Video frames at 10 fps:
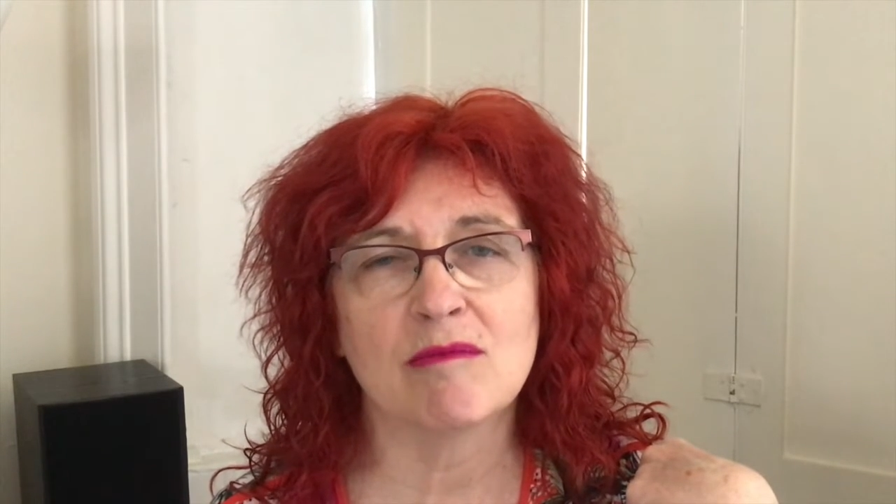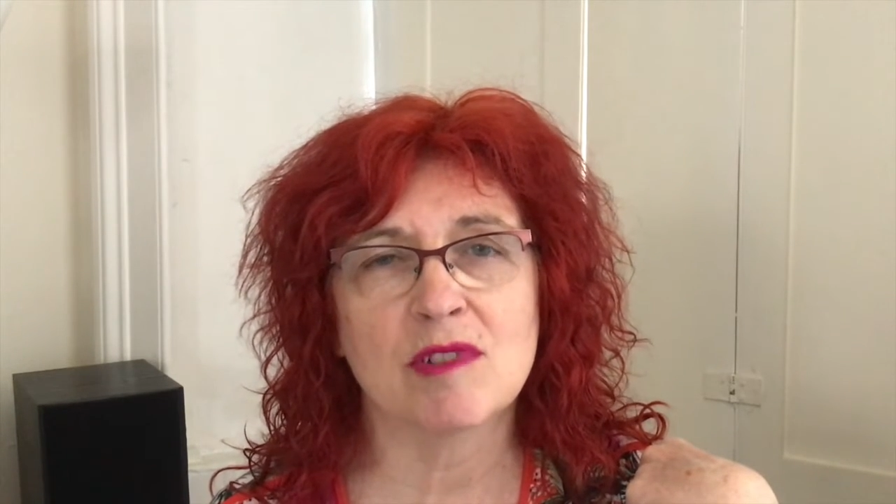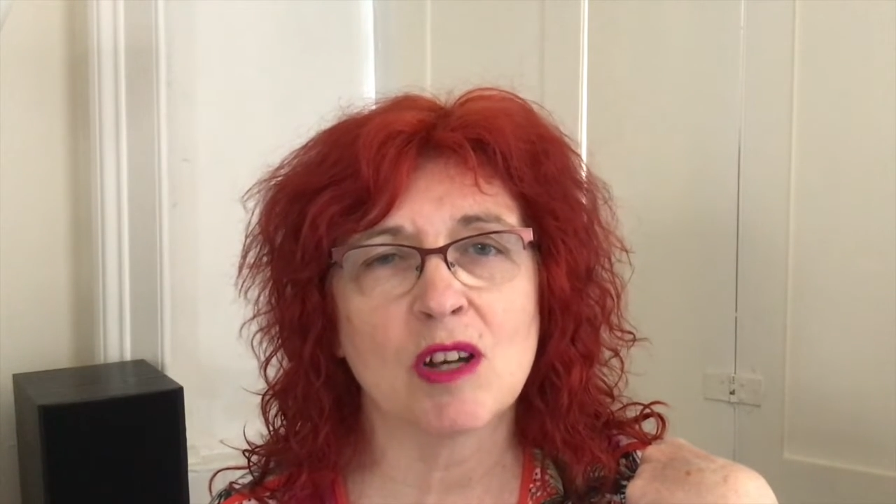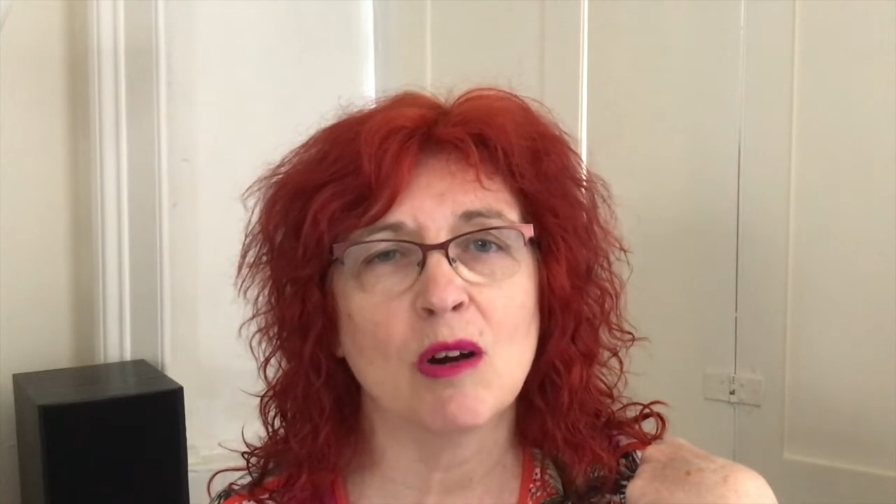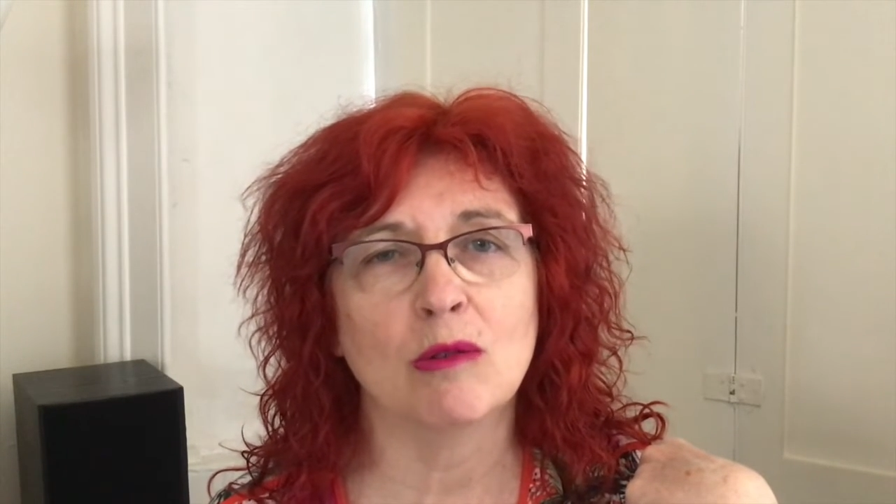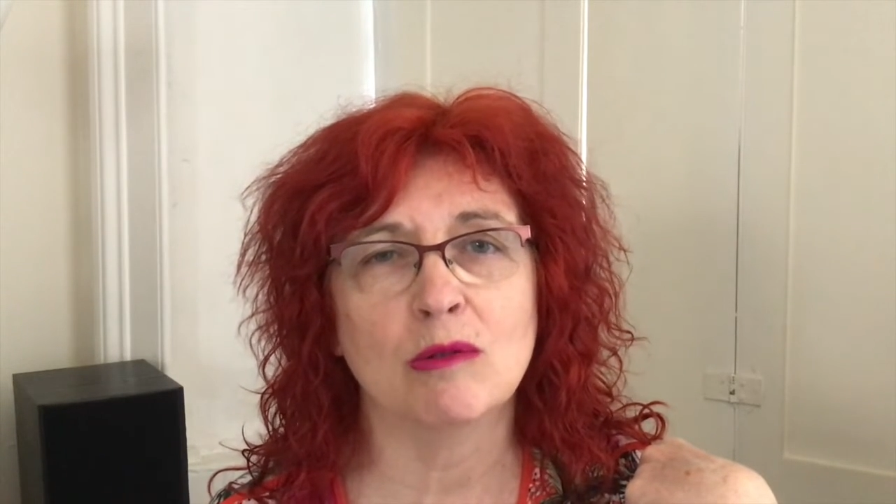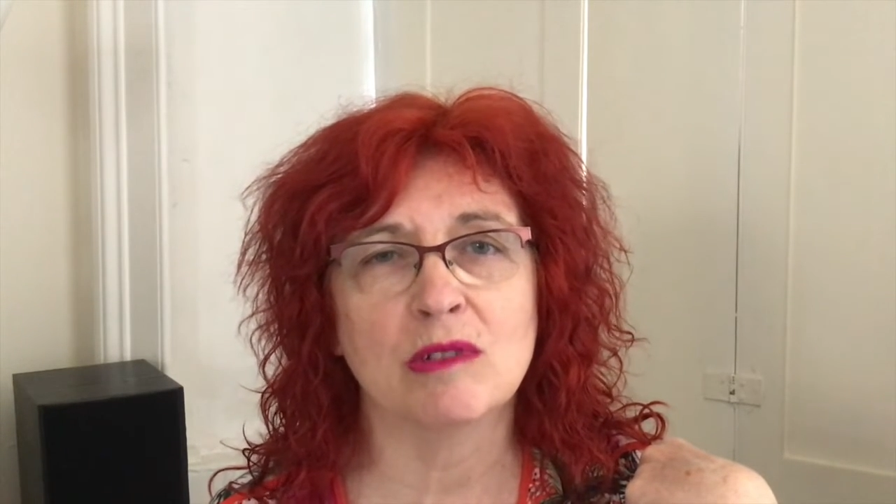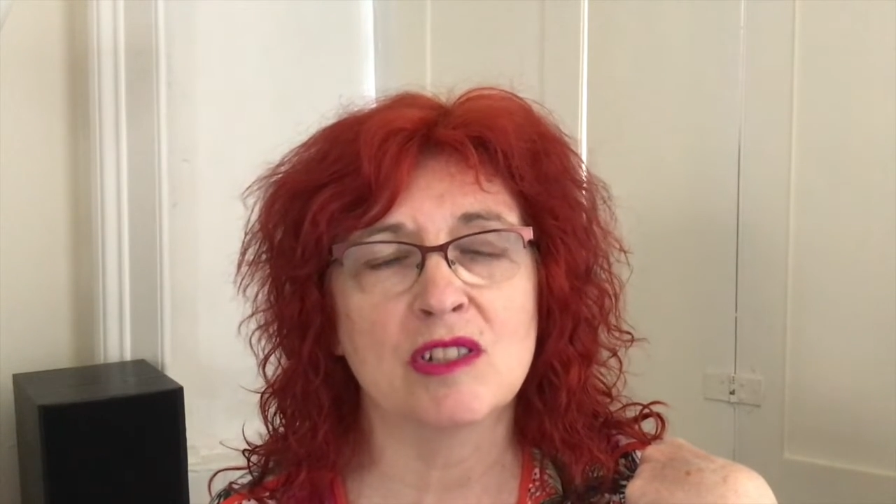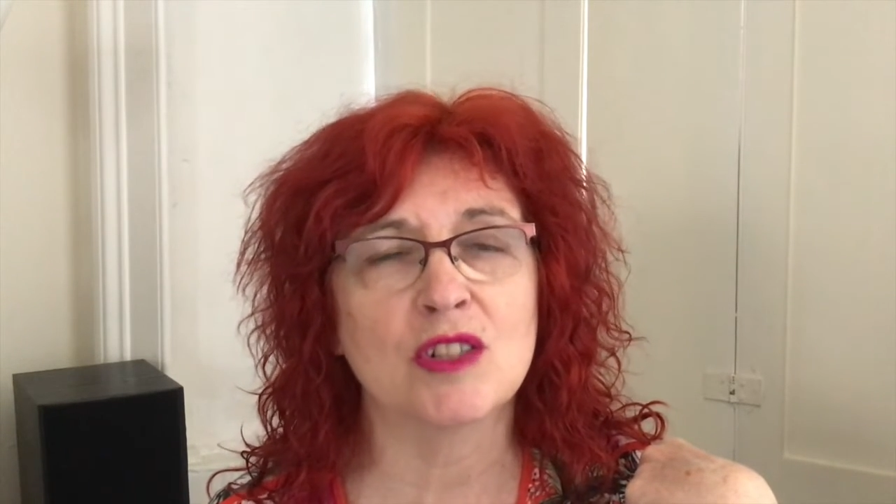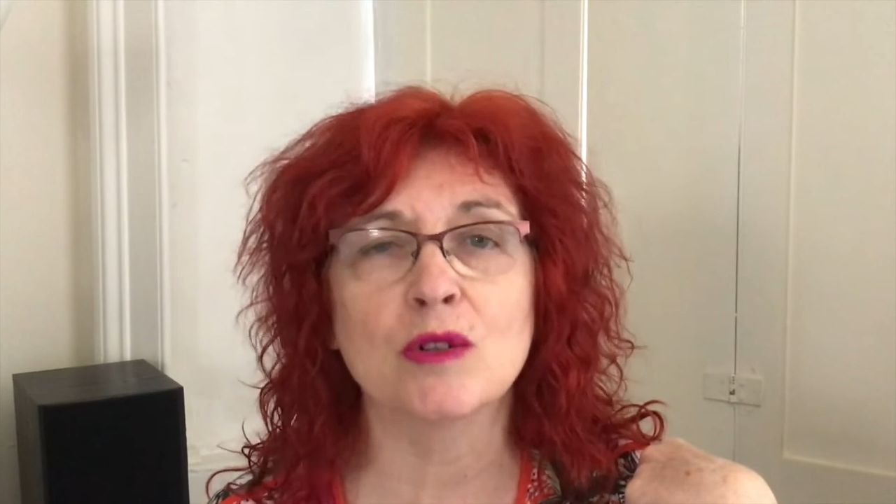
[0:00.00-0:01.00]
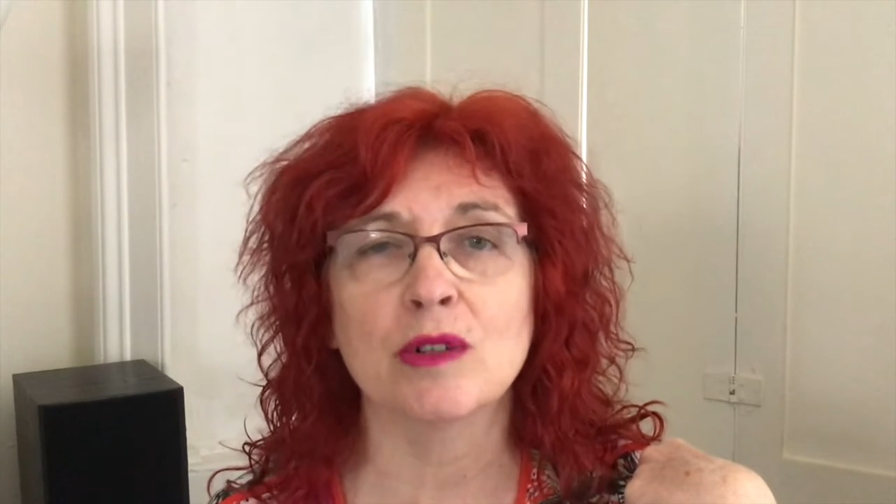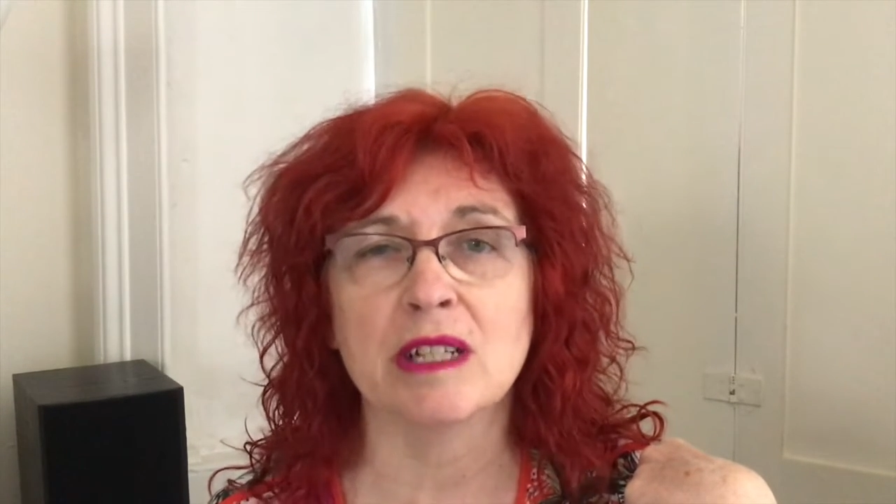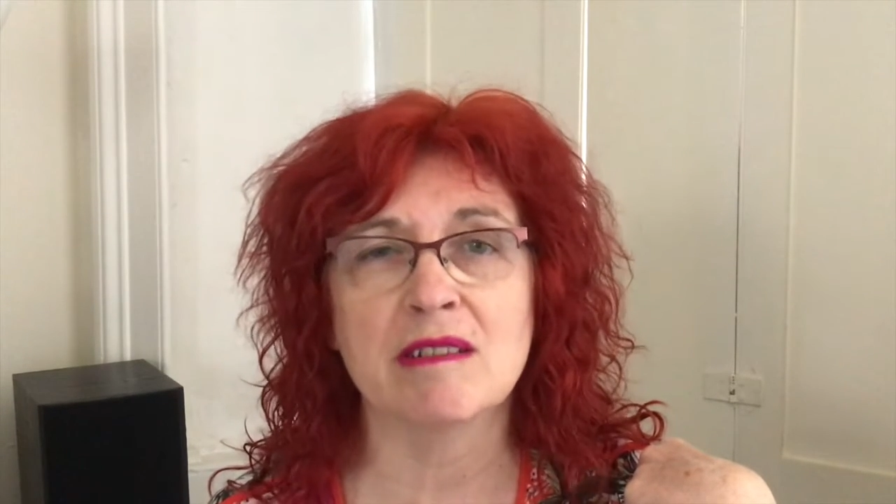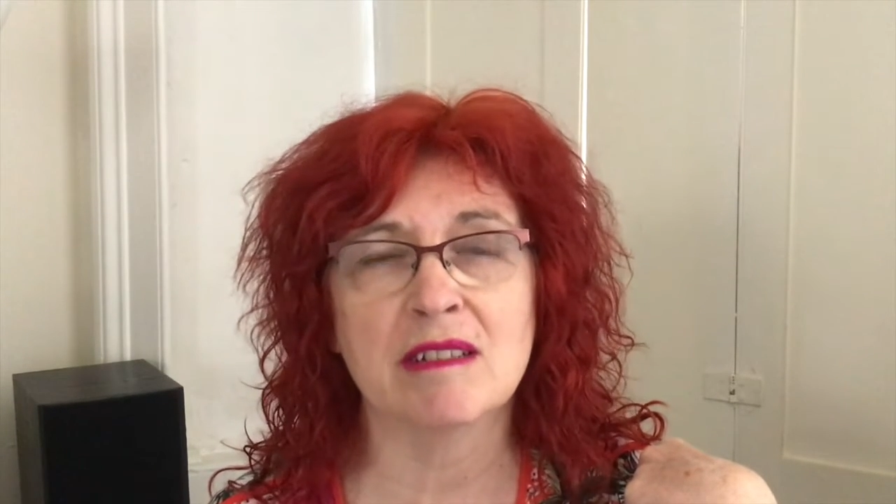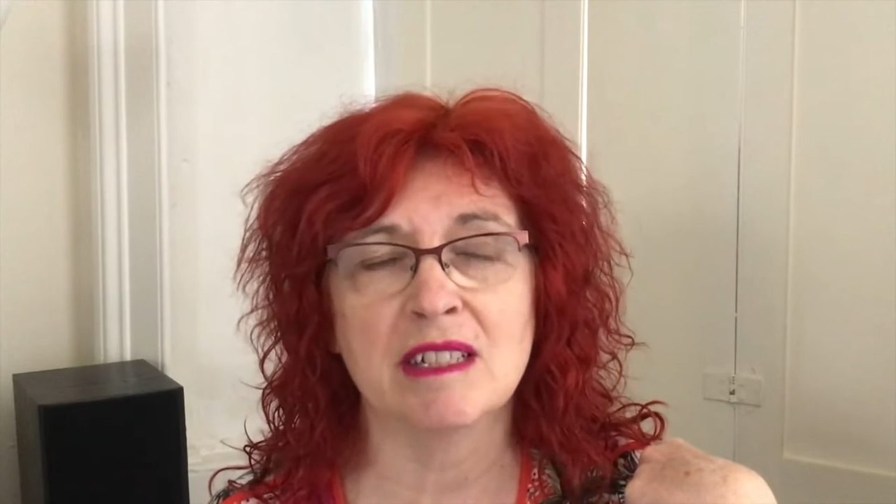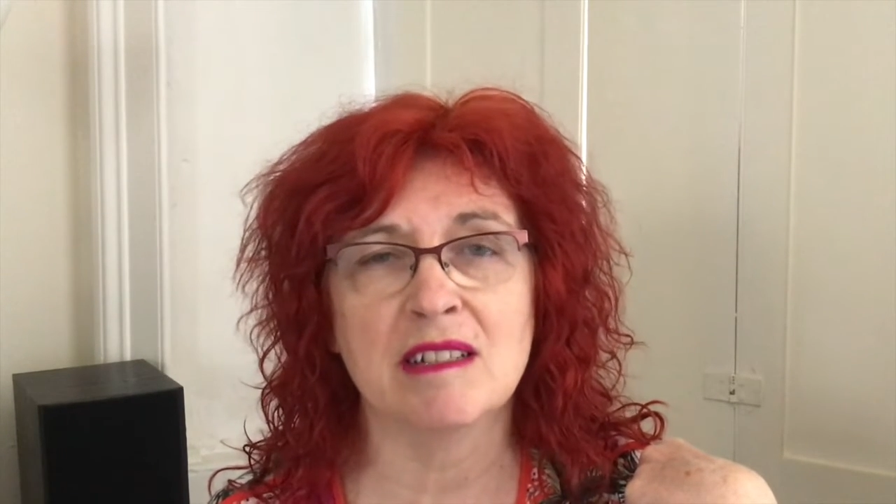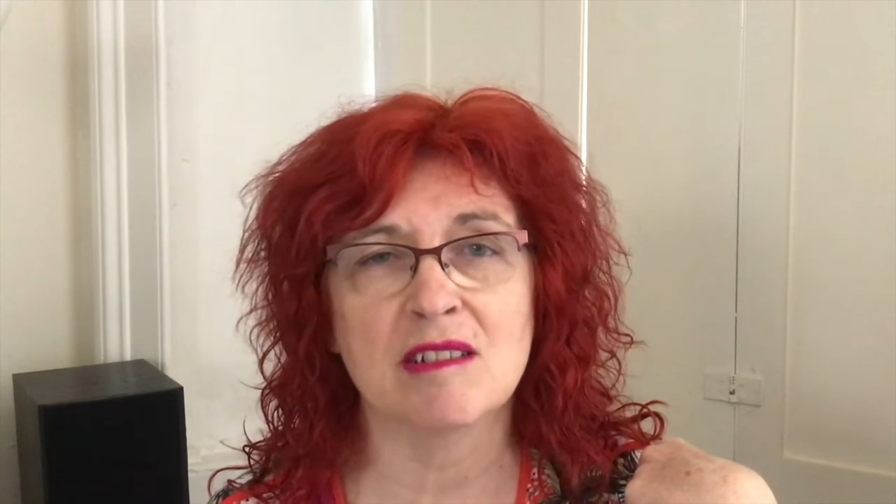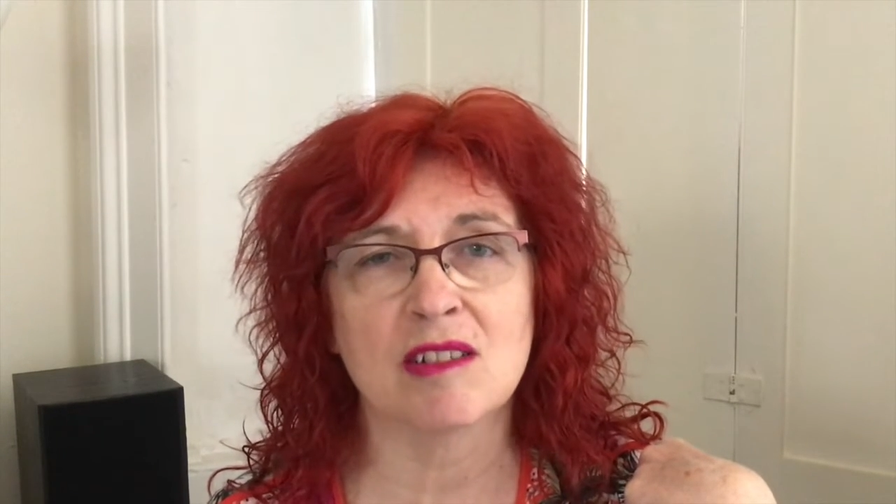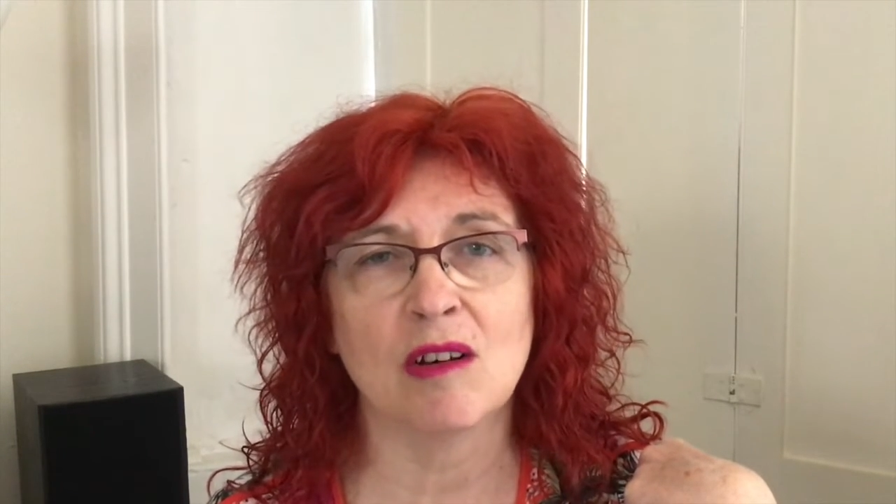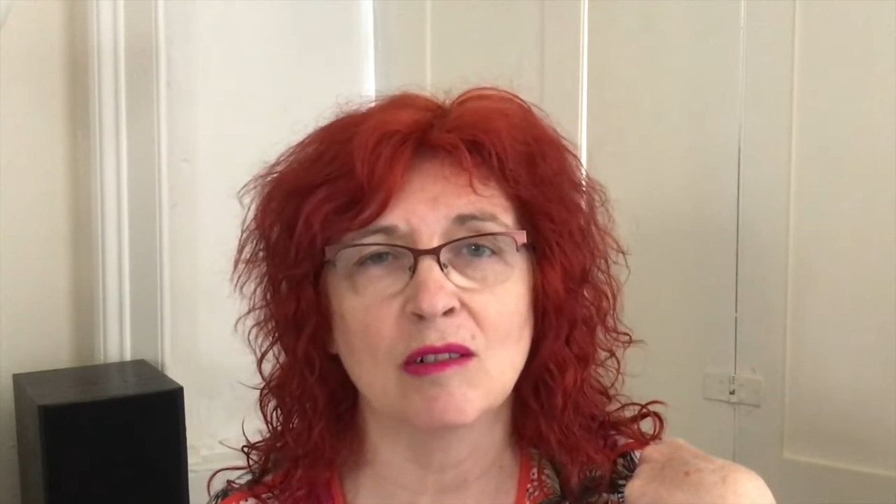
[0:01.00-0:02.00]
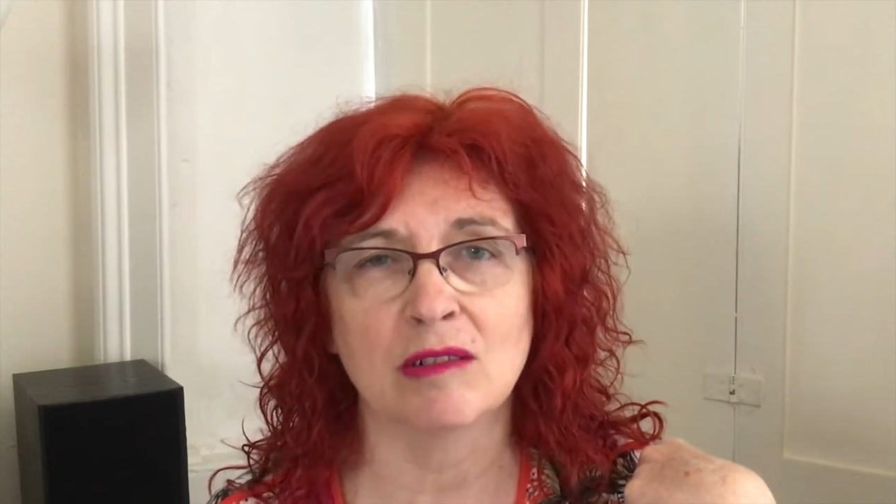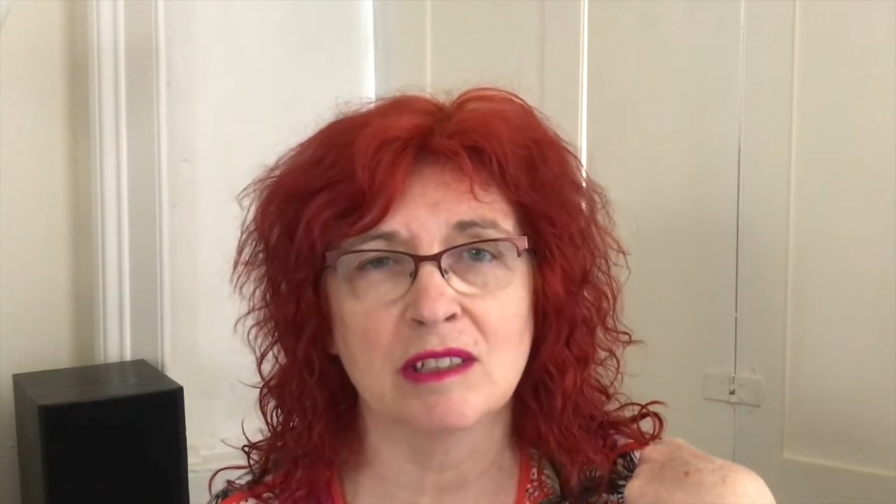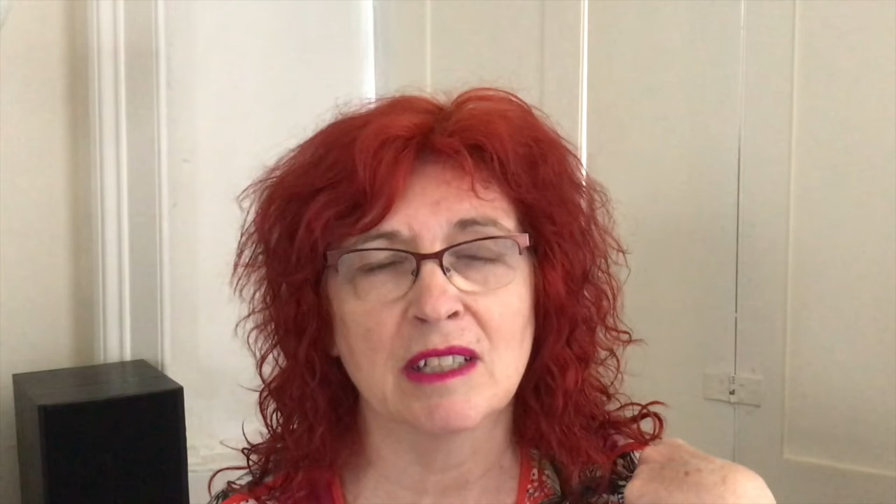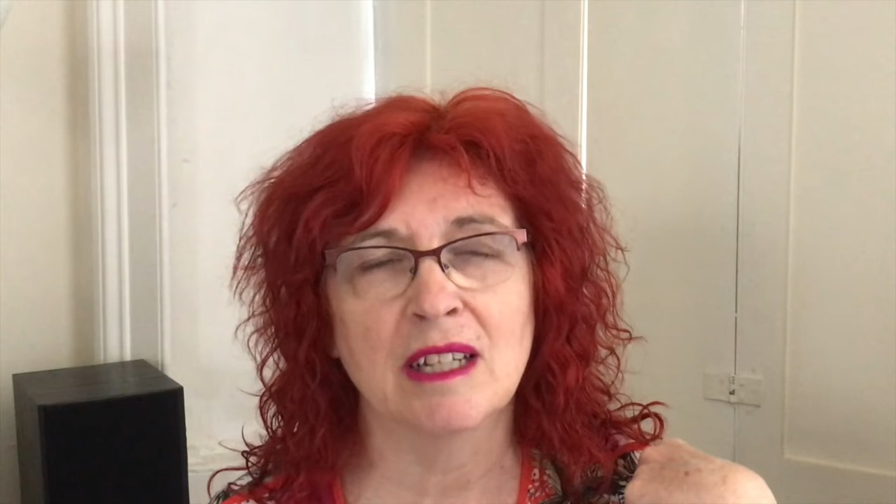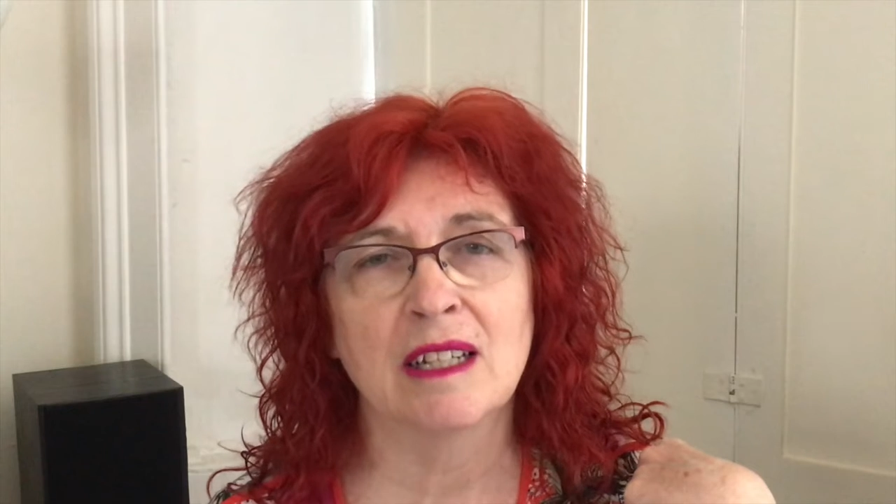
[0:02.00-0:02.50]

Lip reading: told stories in his songs.